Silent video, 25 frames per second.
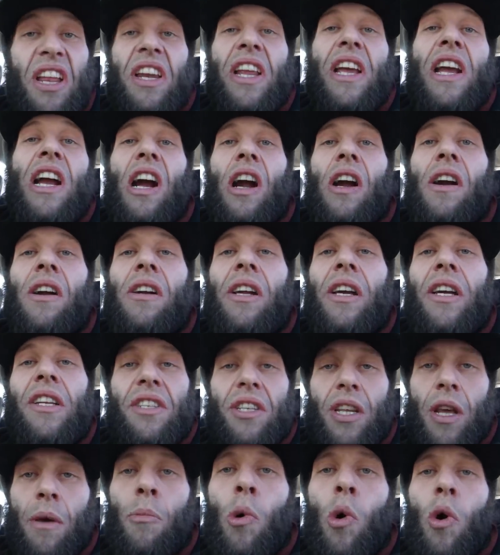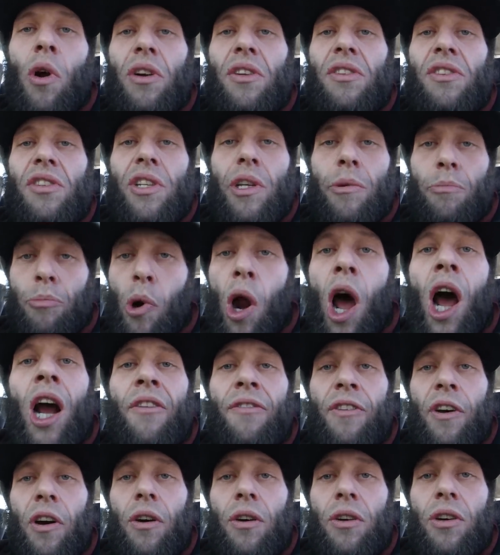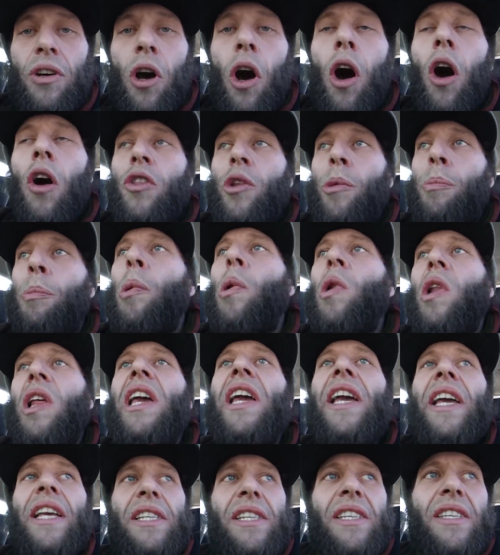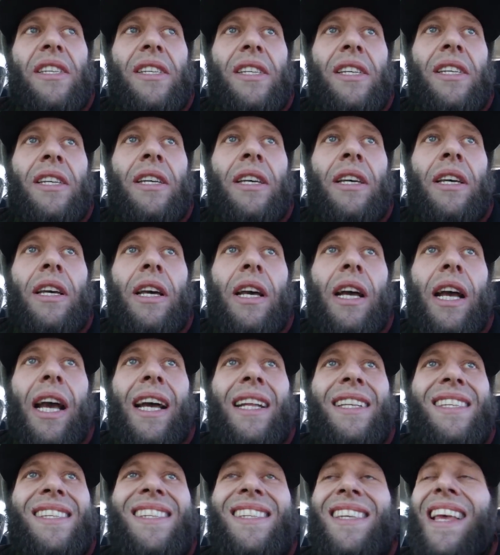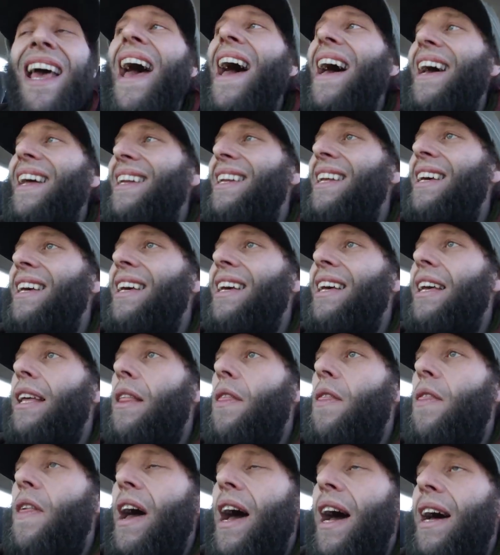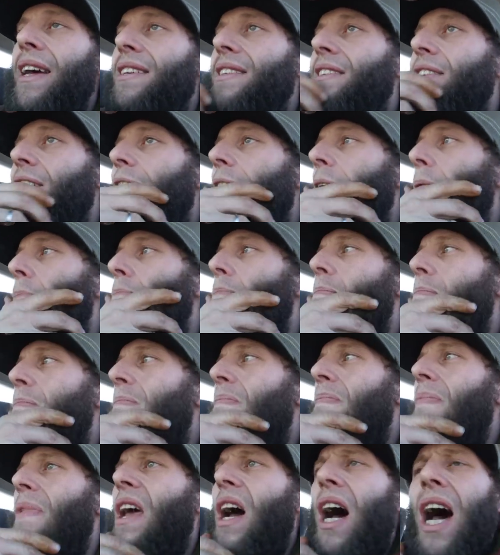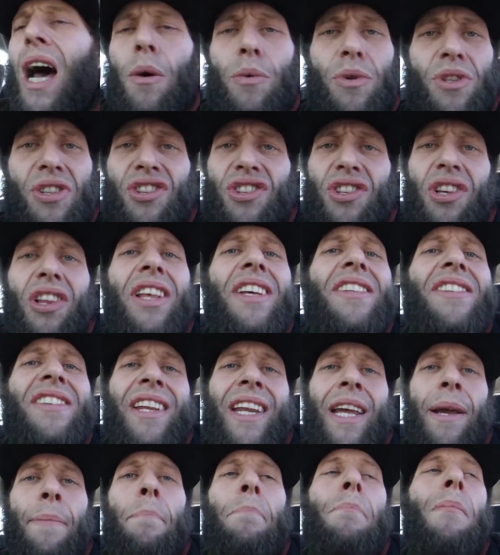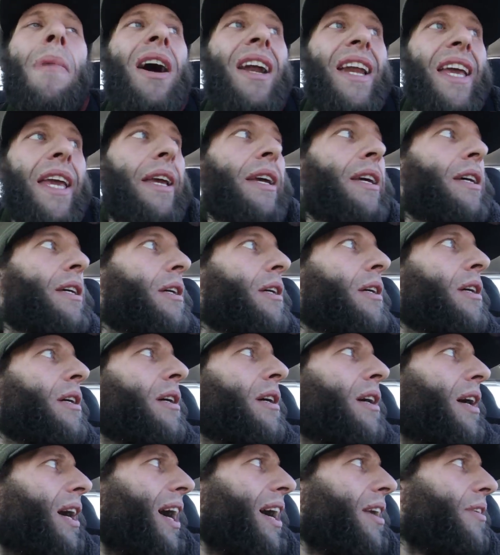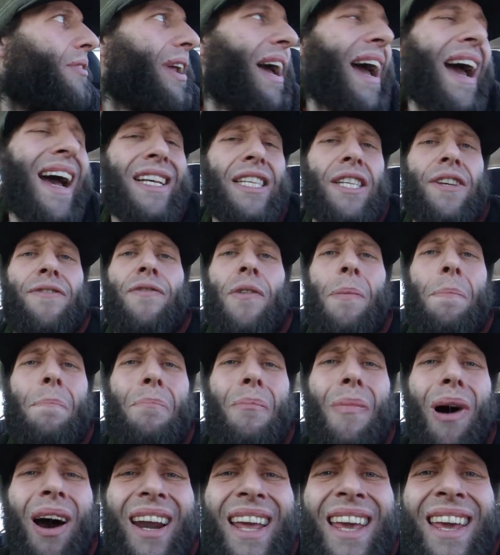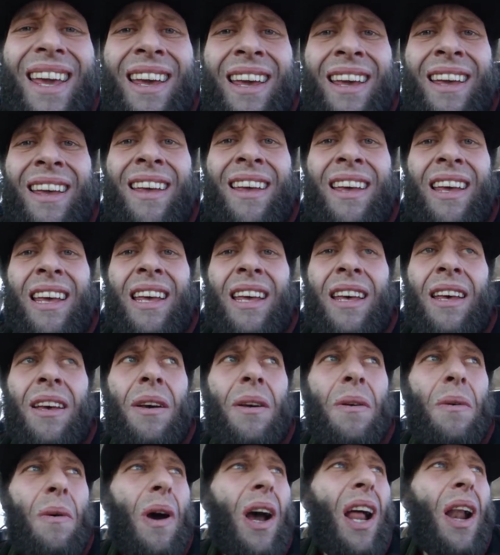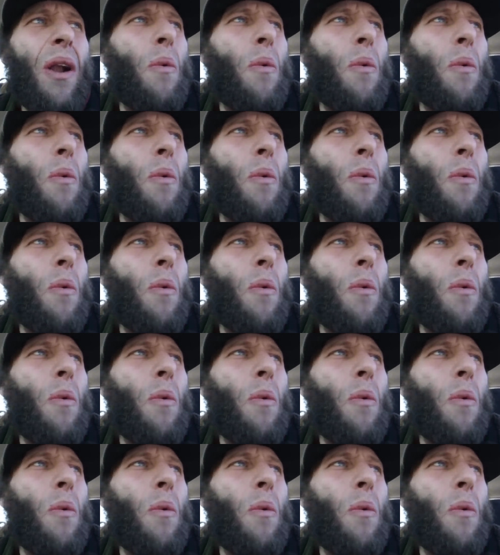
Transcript: in here at uh, Tim Hortons in Brockville called the police and said that um, I was soliciting money I don't ask for money. I